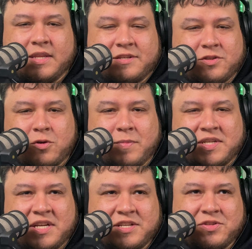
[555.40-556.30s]
There's so
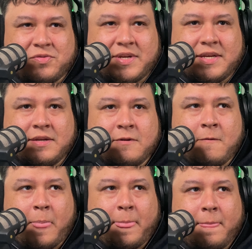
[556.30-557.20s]
much history
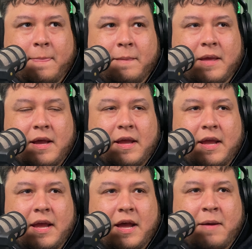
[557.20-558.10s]

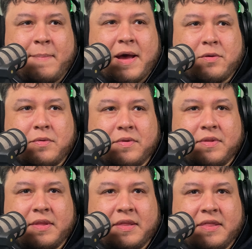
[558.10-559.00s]
about
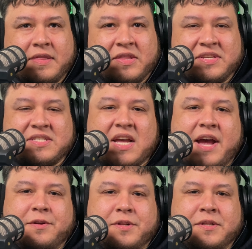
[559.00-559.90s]
this
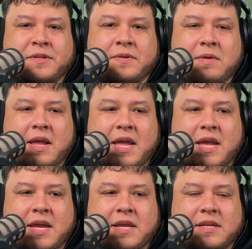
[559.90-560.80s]
title,
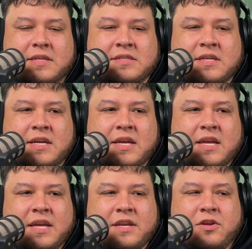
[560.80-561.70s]
and
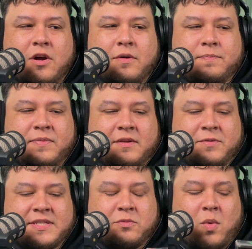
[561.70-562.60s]
the
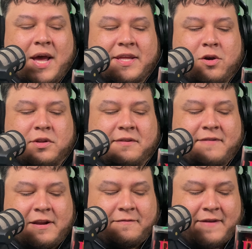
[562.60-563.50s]
reason why they called it
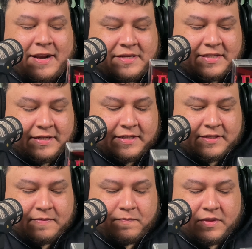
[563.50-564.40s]
Final Fantasy
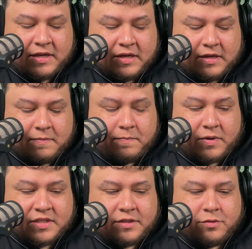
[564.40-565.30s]
is the
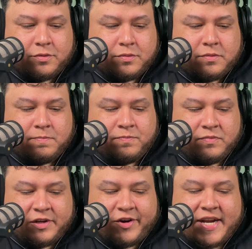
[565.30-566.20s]
person who
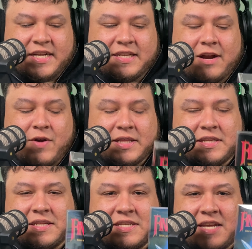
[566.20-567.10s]

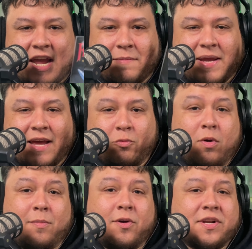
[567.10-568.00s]
directed this game, he had
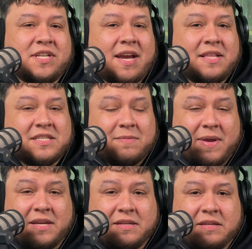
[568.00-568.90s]
one more chance to
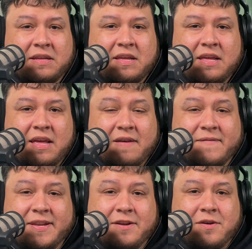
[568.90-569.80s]
make a
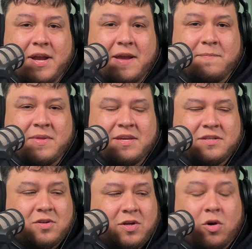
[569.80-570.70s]
video game,
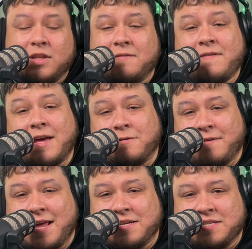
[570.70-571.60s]
so he called it Final
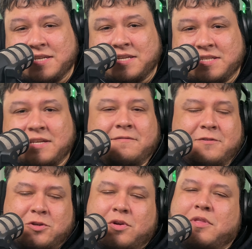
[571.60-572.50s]
Fantasy because he
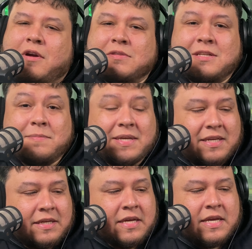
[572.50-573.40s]
for sure thought it was going to
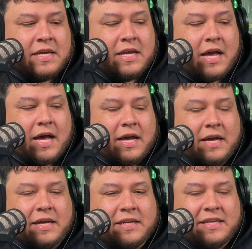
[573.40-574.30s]
be
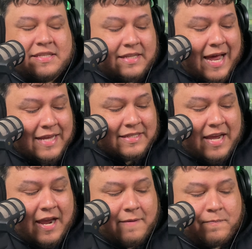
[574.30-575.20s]
his last
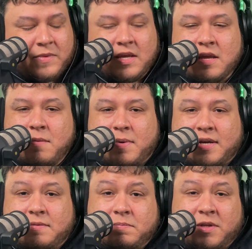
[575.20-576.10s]
game.
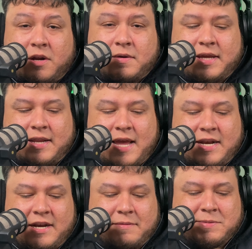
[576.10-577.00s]
But it
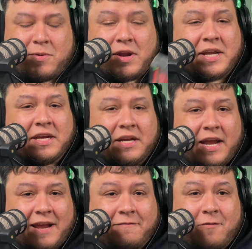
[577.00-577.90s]
ended up
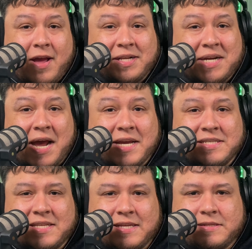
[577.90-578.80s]
sparking a
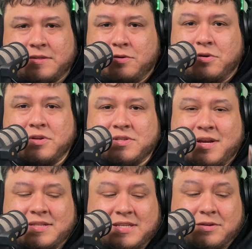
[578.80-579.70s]
franchise that still goes
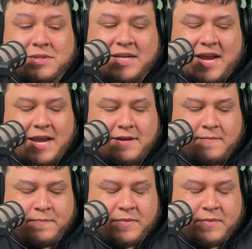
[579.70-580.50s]
on till today.